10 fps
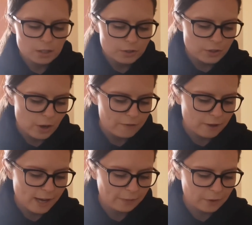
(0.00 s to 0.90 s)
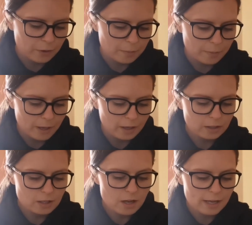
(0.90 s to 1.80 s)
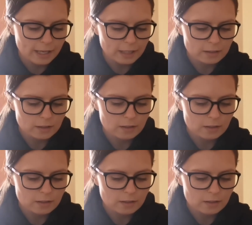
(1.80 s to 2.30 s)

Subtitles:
So if I had the number 9,